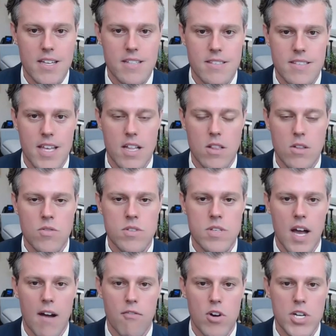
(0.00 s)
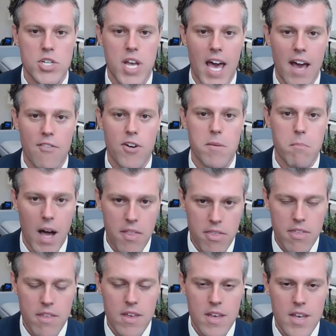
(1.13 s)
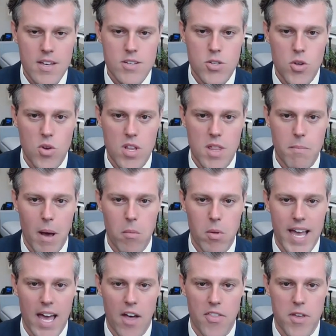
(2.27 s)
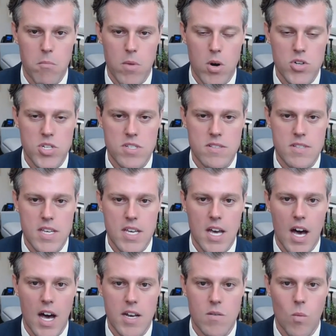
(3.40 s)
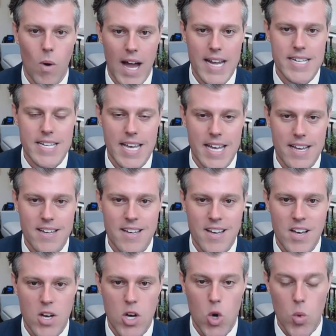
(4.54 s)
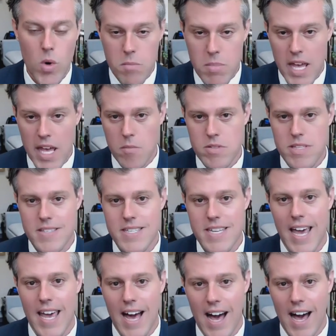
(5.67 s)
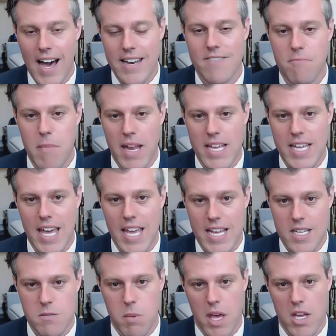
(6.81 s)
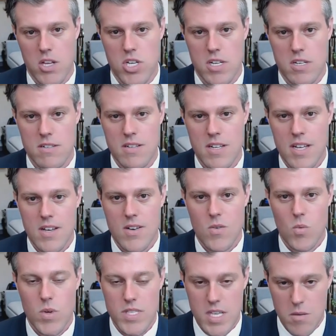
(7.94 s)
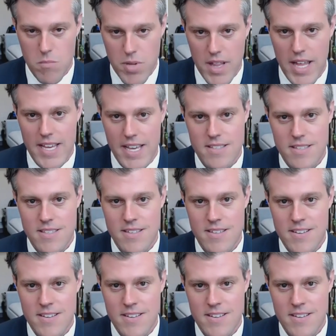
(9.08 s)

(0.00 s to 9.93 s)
that lose coverage every month due to the public health emergency unwinding, who would be able to stay on if Medicaid expansion was in place.